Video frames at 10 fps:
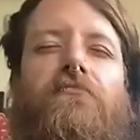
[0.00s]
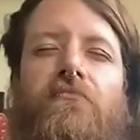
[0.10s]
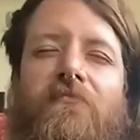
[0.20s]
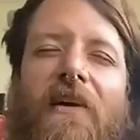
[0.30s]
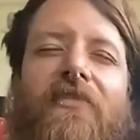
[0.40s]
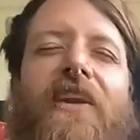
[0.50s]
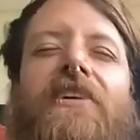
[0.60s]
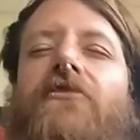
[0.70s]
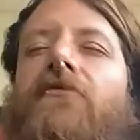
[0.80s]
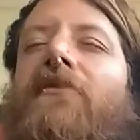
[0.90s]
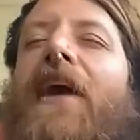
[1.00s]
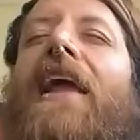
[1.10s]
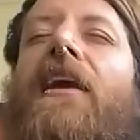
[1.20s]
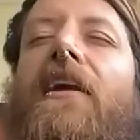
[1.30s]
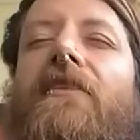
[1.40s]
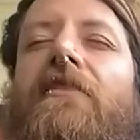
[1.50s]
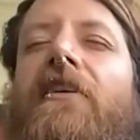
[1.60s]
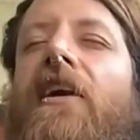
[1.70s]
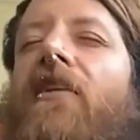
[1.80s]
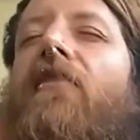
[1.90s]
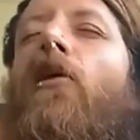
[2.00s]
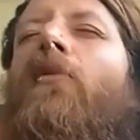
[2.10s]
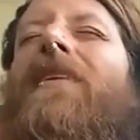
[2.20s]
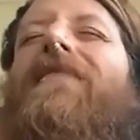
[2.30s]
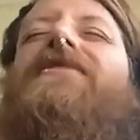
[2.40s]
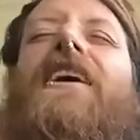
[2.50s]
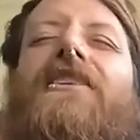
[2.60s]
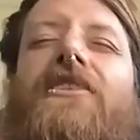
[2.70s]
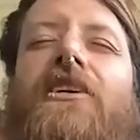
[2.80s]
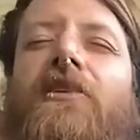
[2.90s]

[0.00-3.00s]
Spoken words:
That's the nature of reality. It is always changing.